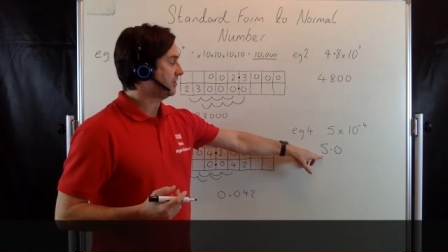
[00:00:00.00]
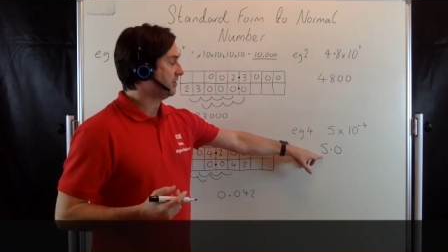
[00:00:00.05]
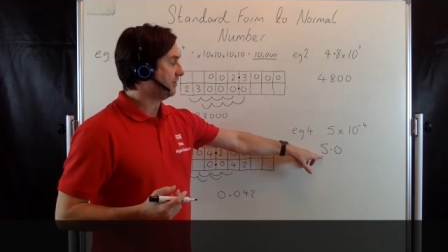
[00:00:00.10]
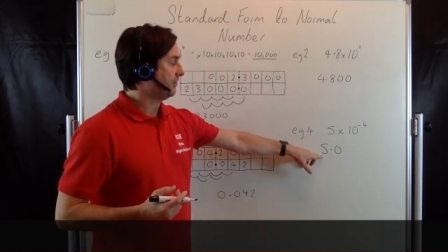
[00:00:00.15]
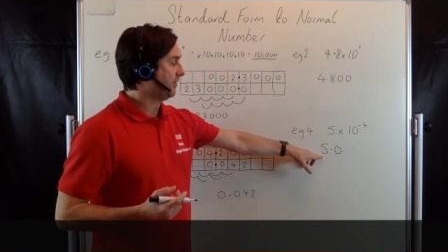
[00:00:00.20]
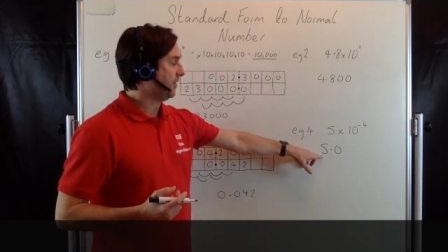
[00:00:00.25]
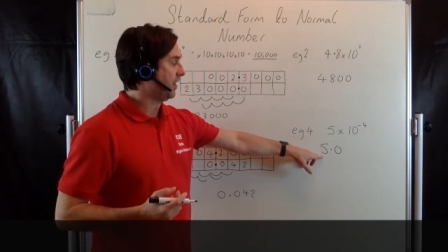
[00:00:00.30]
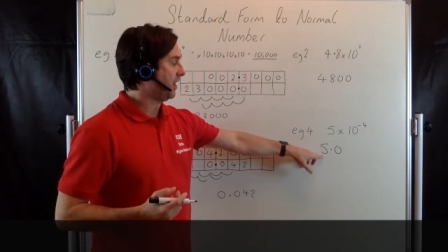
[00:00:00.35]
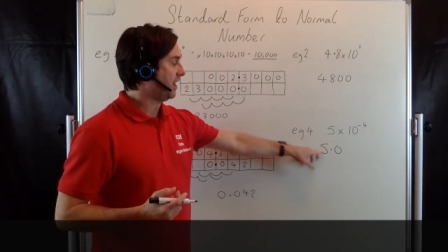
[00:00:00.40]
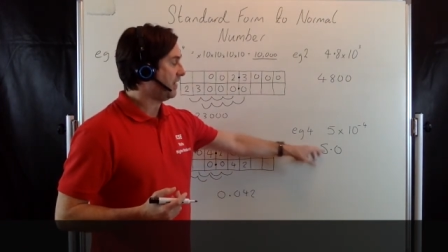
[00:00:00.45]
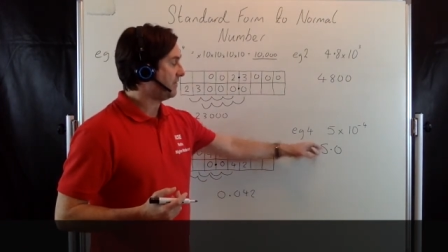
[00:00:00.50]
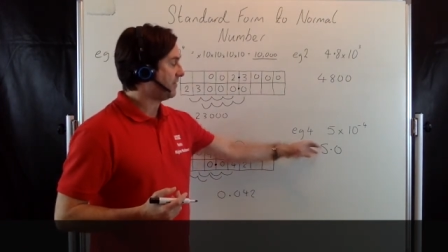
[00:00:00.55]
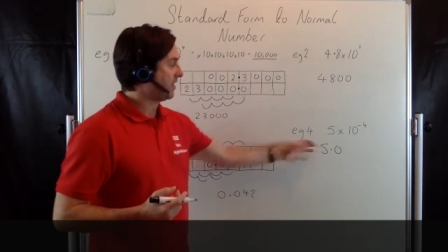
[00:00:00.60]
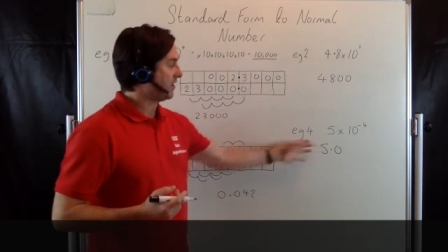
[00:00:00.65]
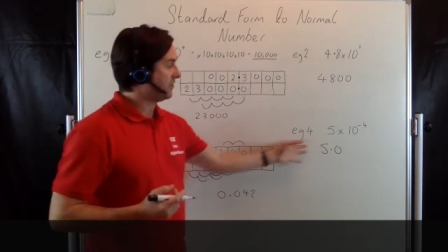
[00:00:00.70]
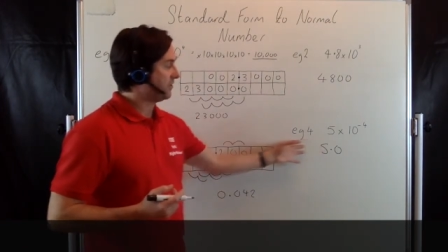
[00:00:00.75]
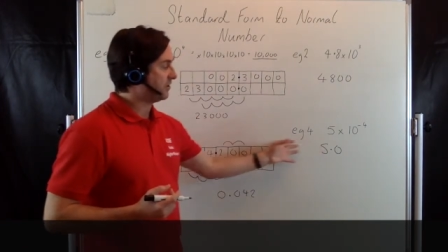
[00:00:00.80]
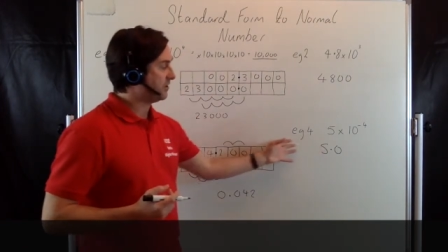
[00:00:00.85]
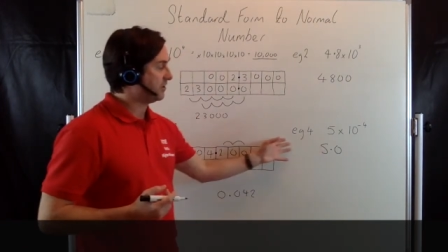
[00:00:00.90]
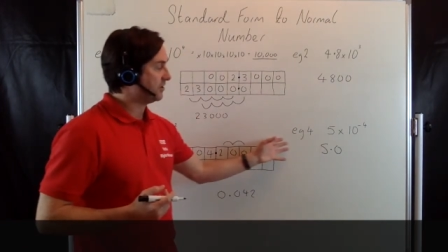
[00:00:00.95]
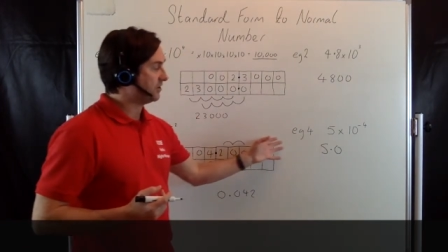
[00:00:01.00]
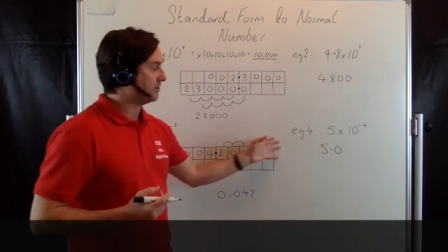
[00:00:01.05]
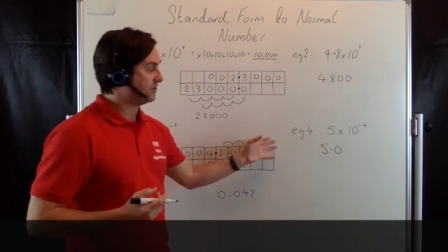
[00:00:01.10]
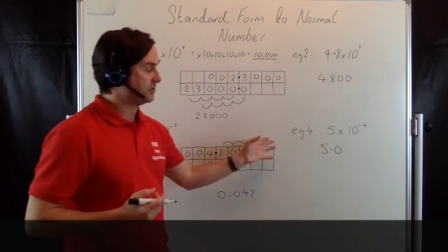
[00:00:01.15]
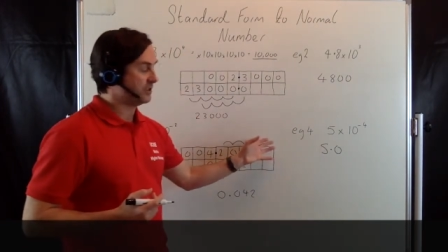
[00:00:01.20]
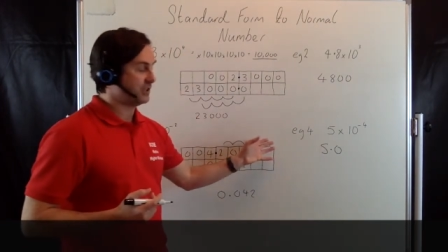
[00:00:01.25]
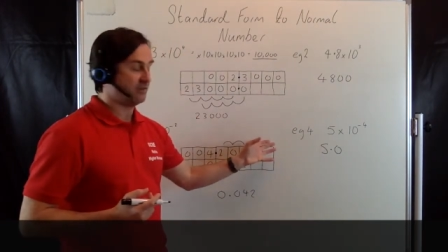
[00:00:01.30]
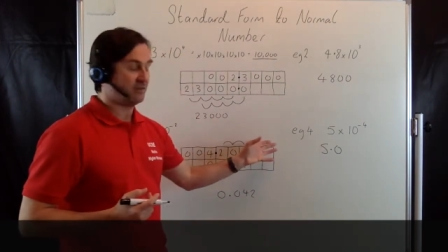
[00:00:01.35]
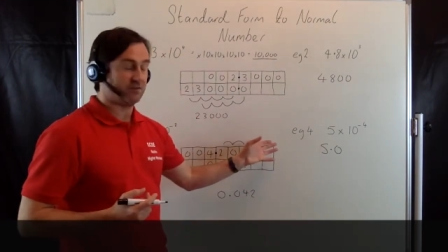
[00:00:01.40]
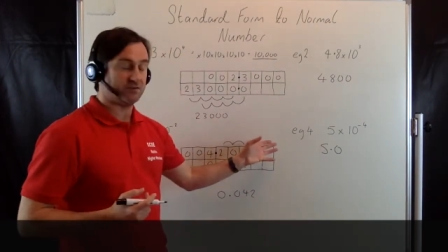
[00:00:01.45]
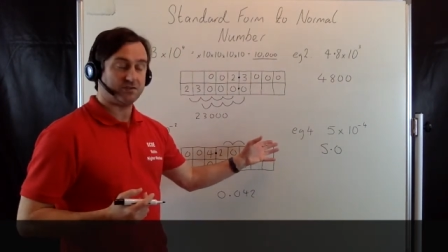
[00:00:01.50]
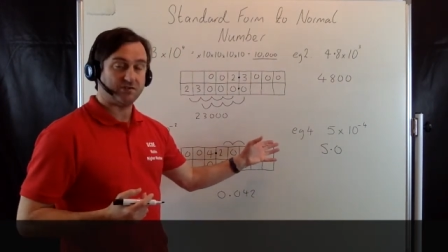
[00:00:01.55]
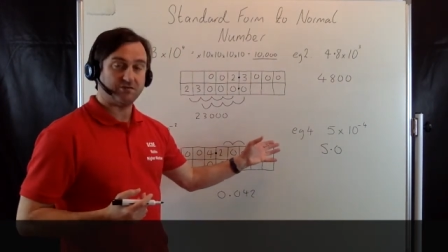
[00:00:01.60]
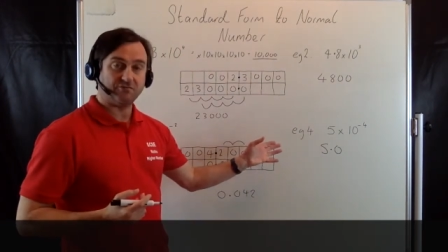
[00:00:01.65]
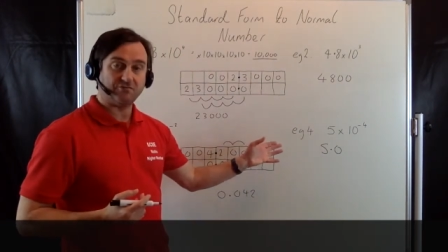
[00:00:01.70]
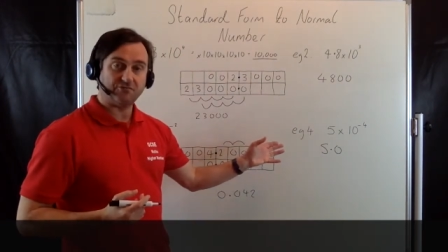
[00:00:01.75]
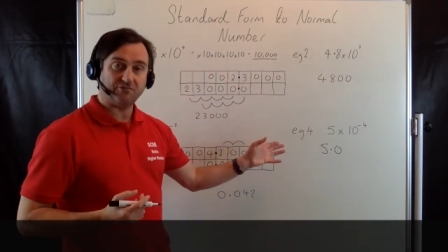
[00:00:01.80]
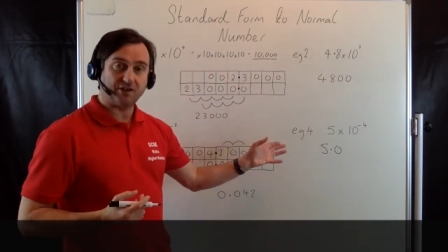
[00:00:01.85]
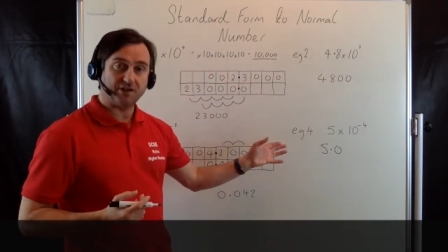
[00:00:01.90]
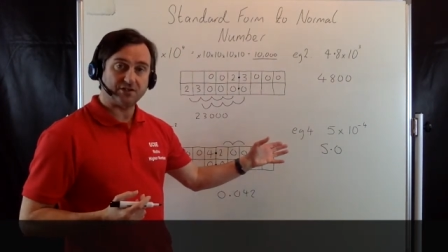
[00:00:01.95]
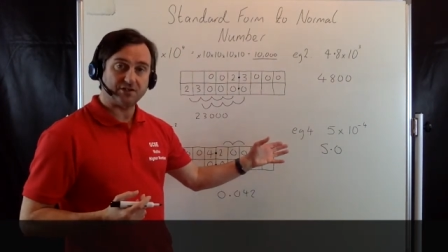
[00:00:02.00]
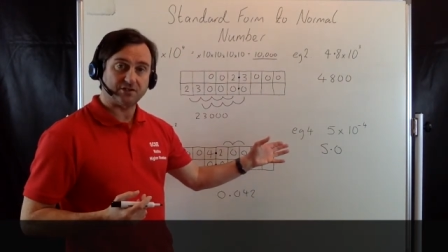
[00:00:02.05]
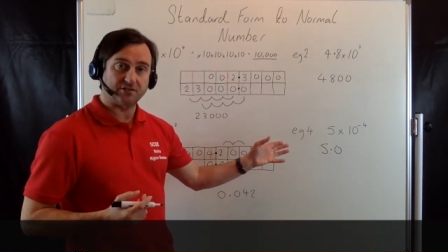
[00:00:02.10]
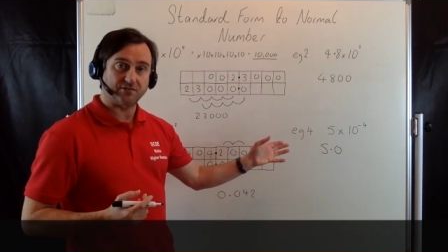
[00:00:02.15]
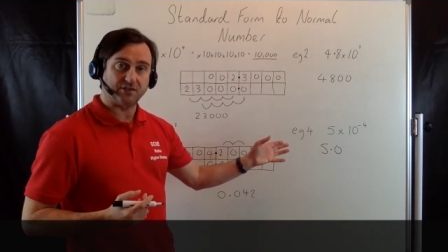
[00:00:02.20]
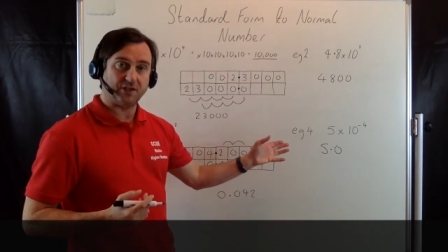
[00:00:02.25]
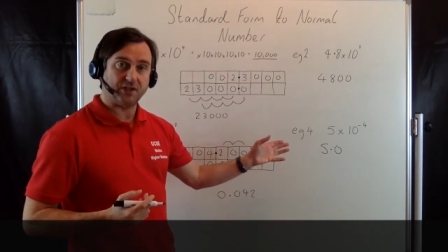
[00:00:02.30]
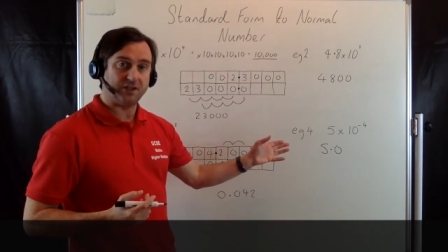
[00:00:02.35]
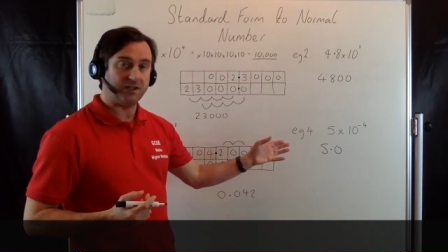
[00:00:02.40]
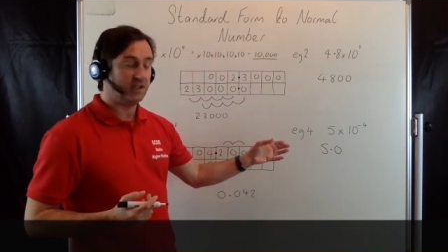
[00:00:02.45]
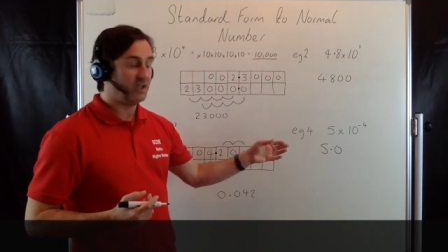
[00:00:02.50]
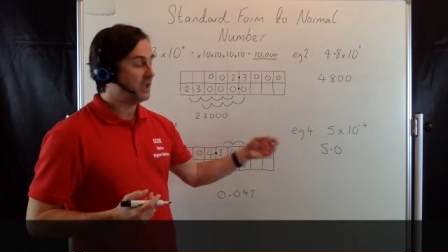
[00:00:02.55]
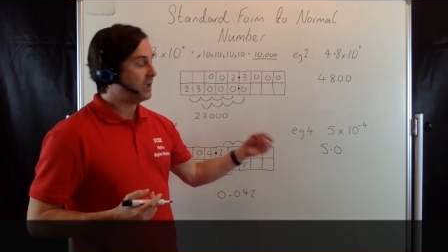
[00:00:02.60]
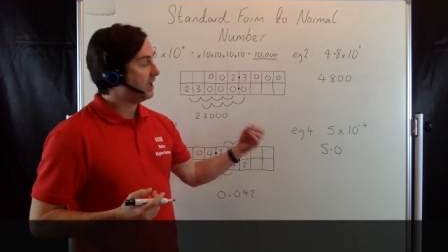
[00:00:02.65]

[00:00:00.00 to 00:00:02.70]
the 5 and the zeros in front of it,